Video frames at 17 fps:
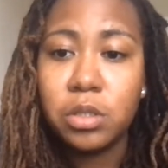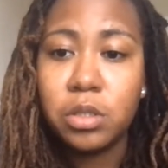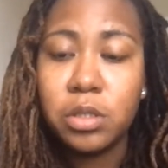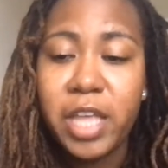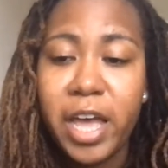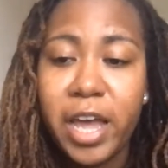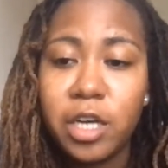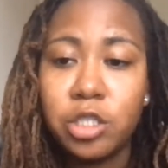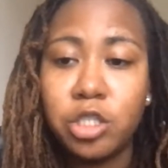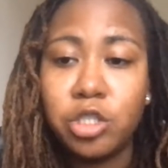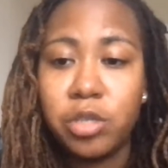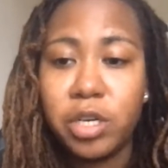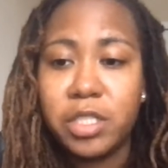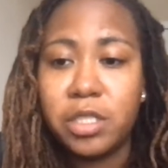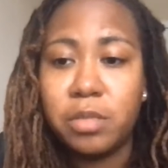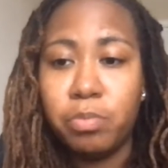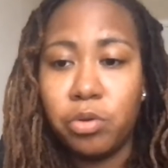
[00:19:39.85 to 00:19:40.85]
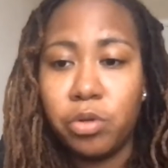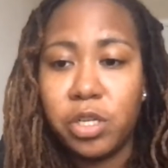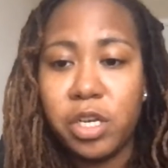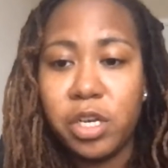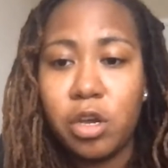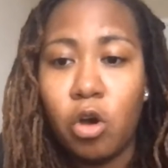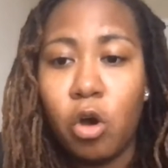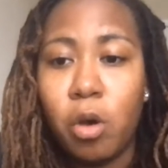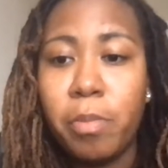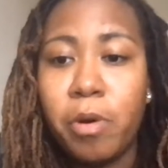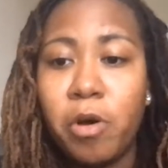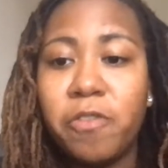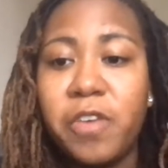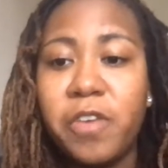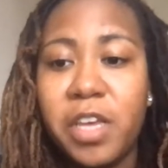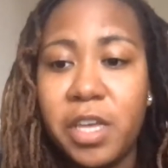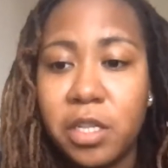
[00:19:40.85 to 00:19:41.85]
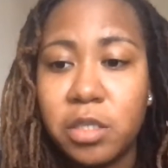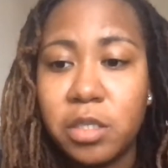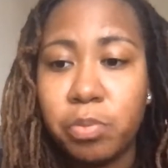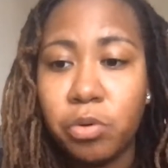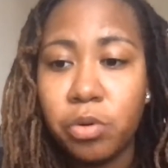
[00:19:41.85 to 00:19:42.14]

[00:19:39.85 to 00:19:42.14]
that address bullying on both ends?